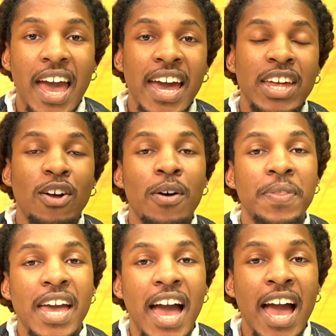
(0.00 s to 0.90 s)
and on
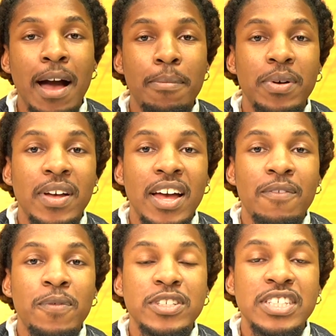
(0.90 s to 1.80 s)
the app
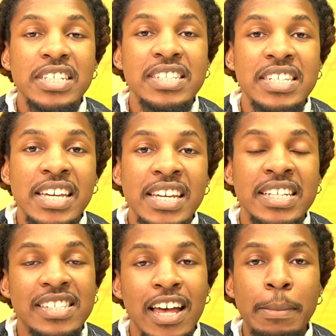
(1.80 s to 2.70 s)
for
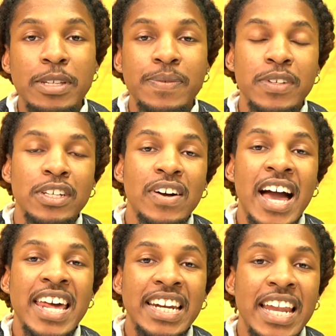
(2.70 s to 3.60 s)
CTN Thomasville
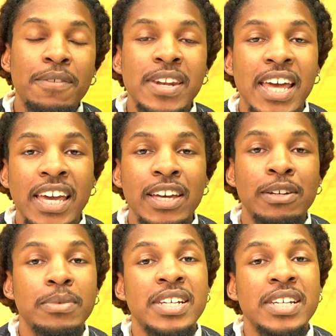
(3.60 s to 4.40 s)
at 11 a.m.